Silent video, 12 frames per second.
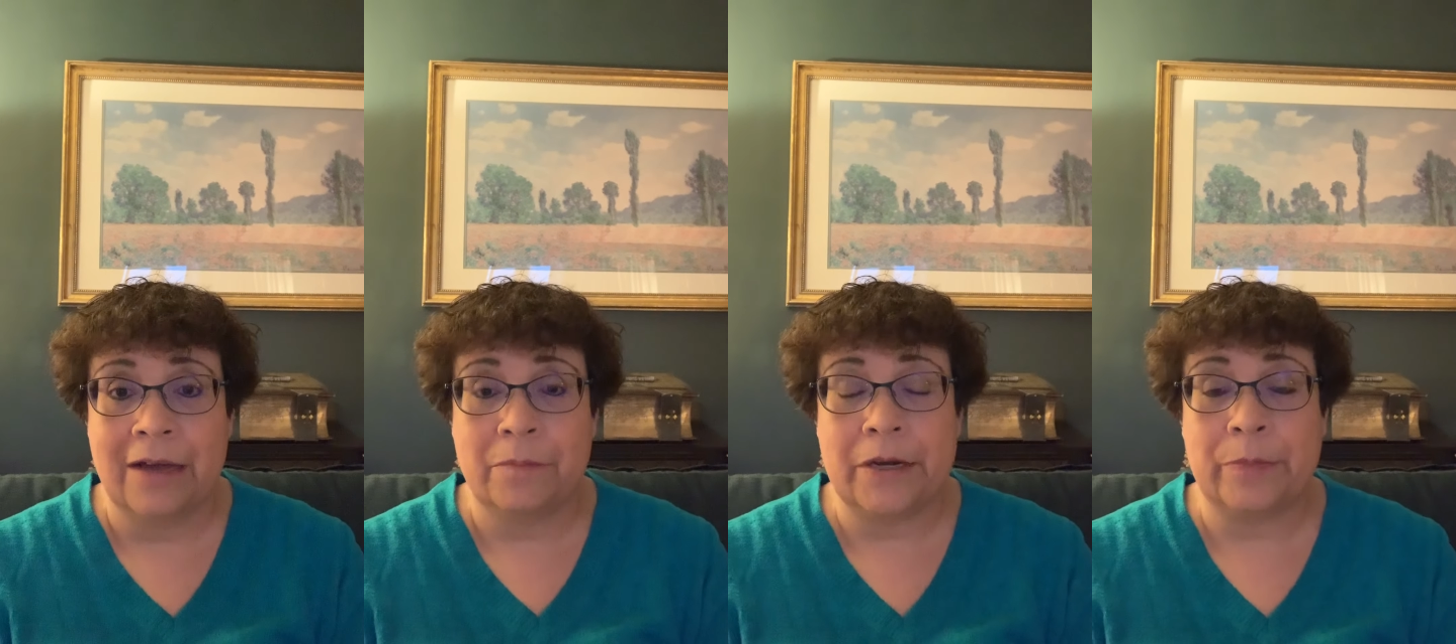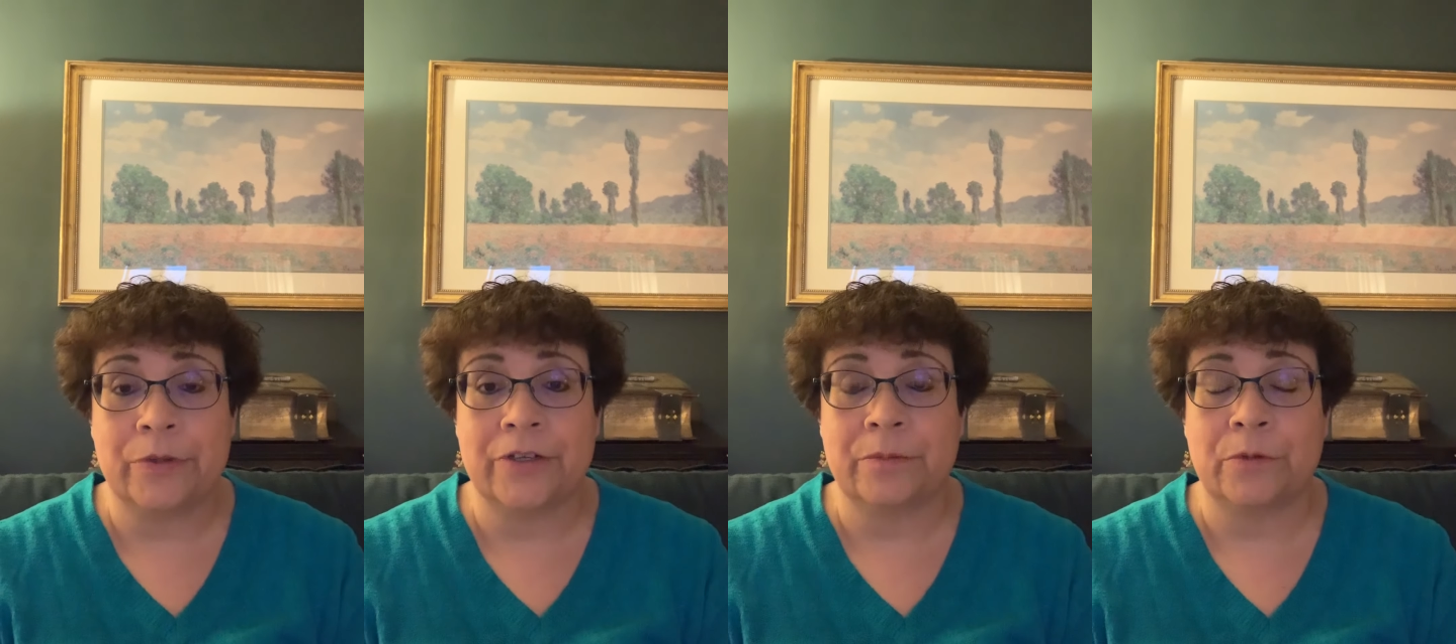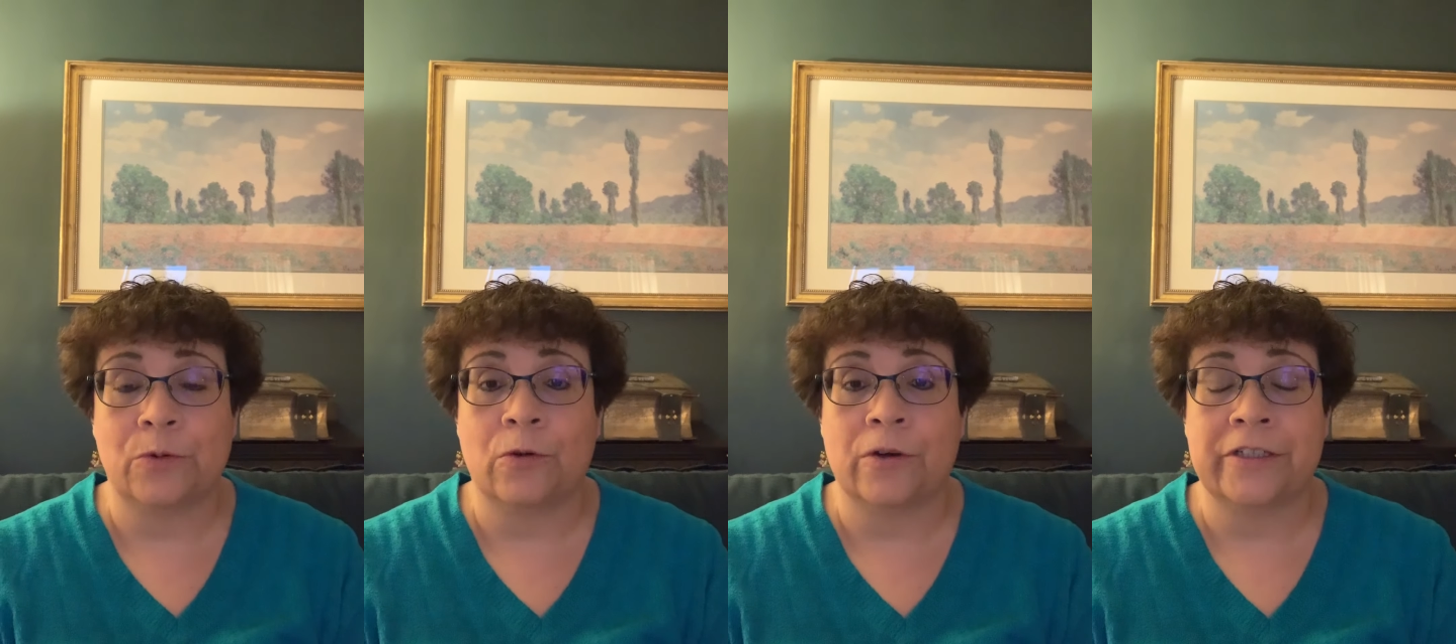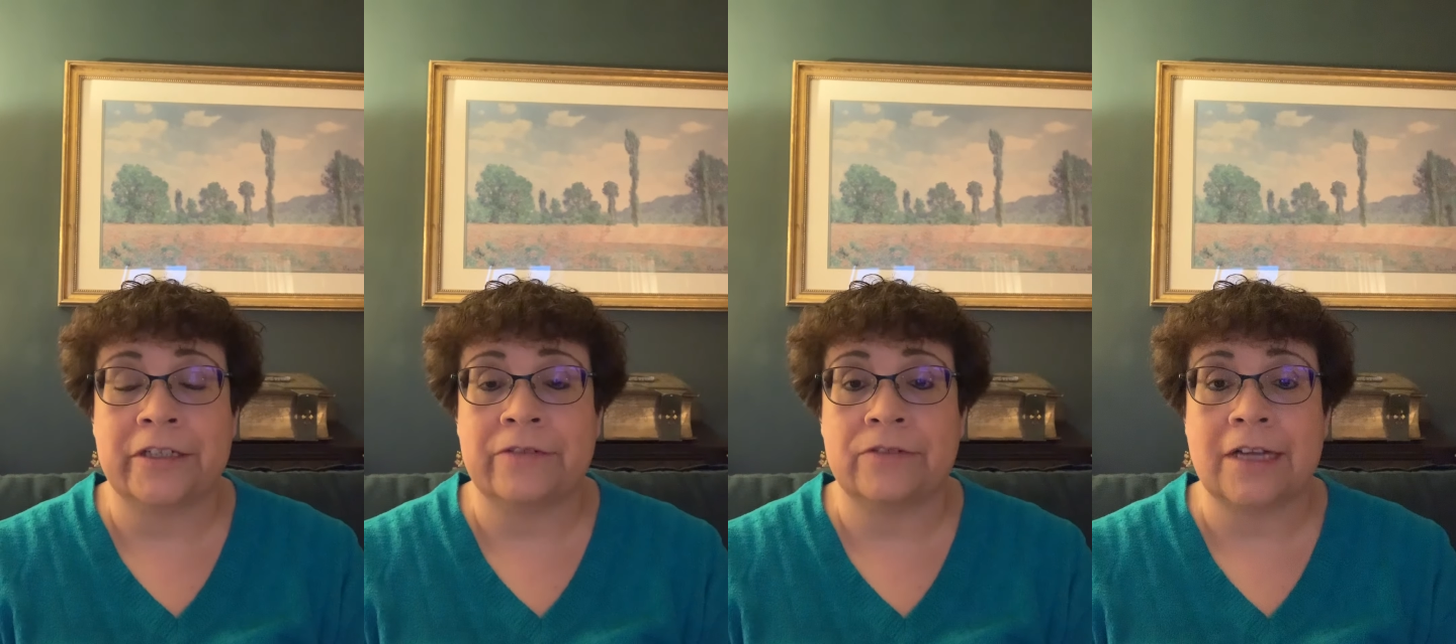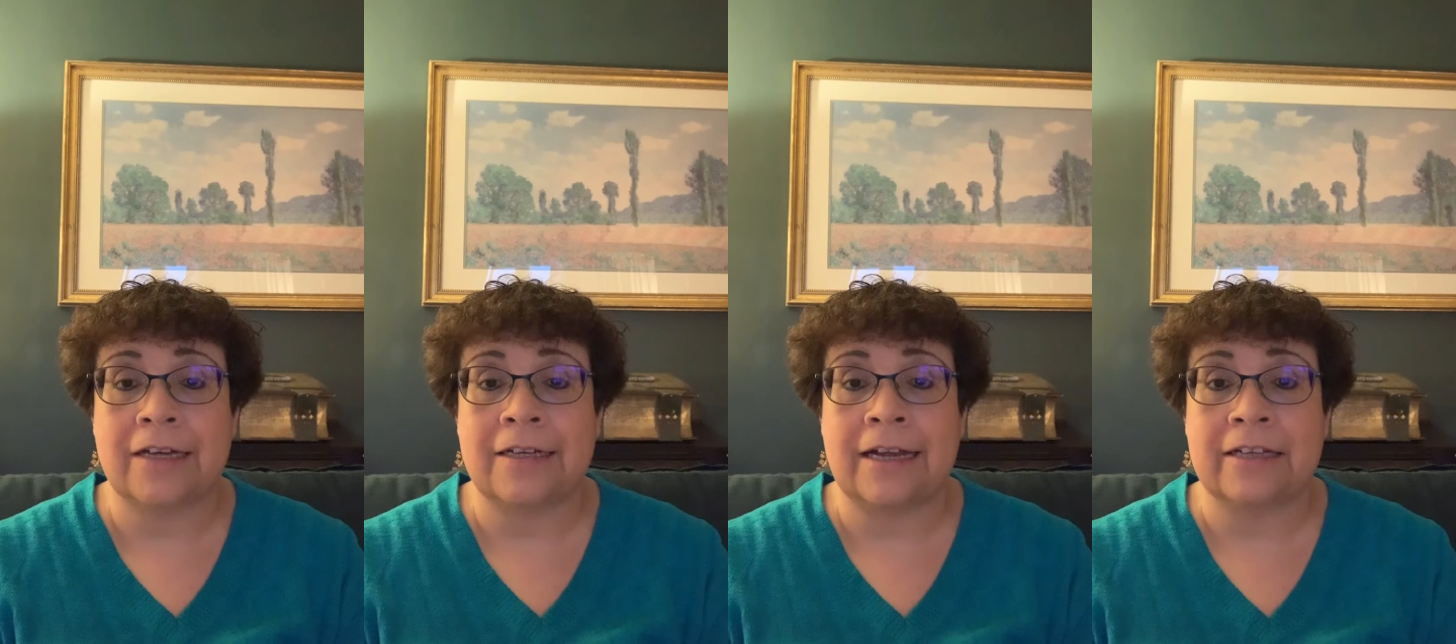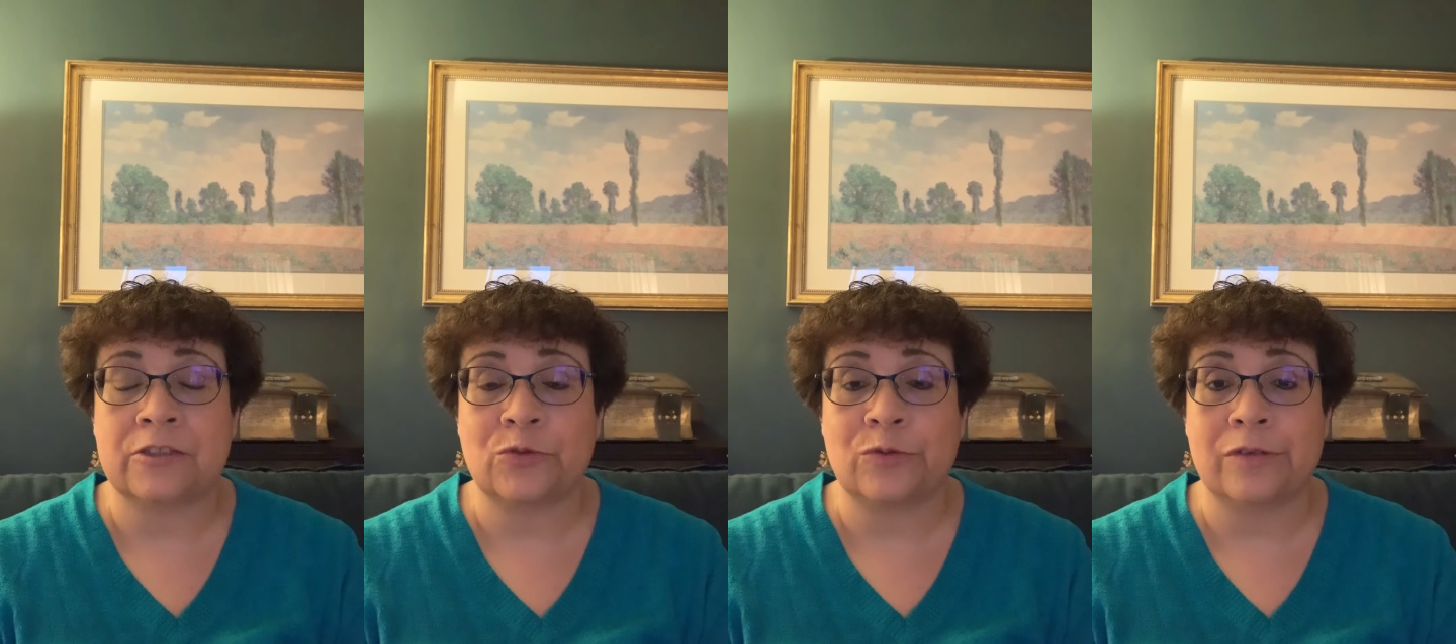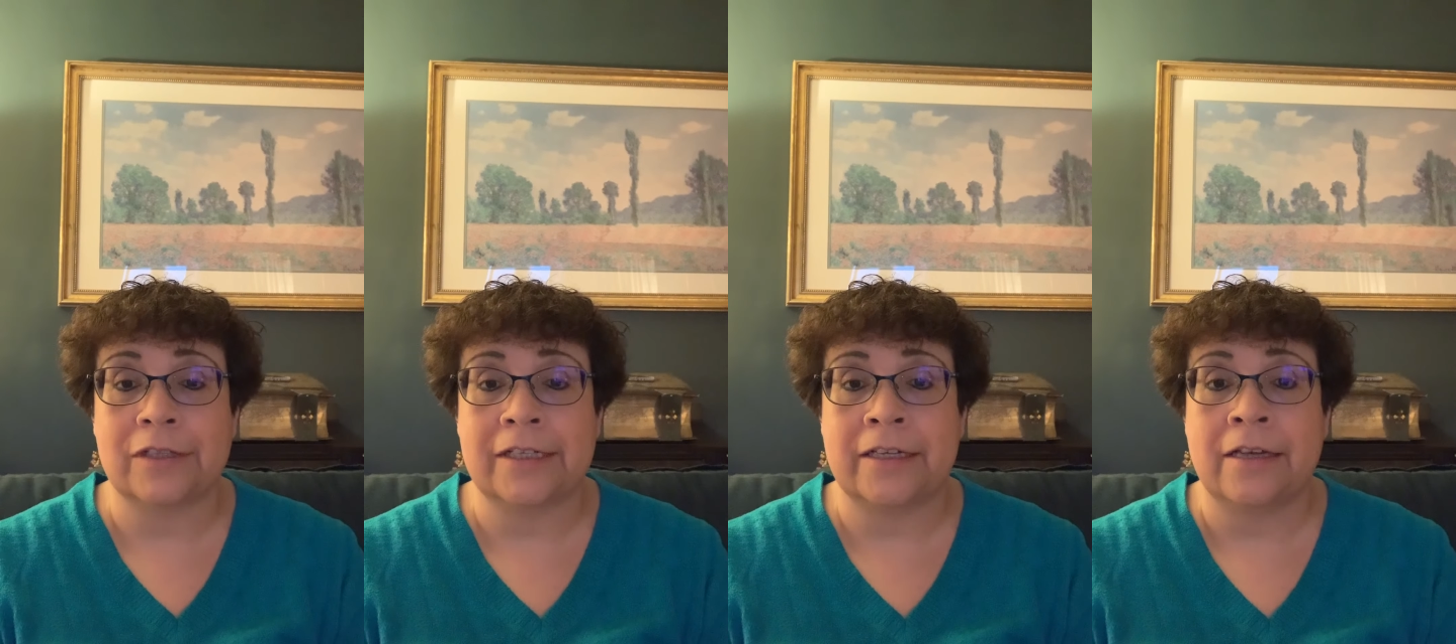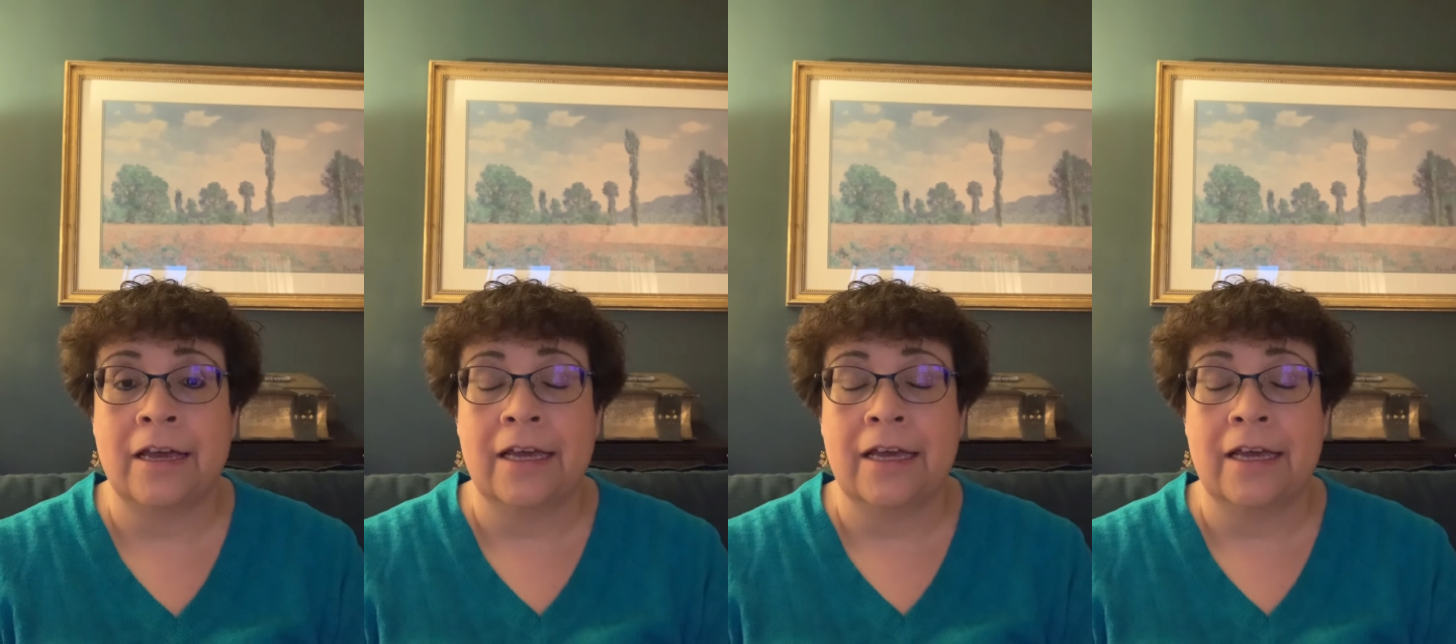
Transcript: paper number 1, if not actually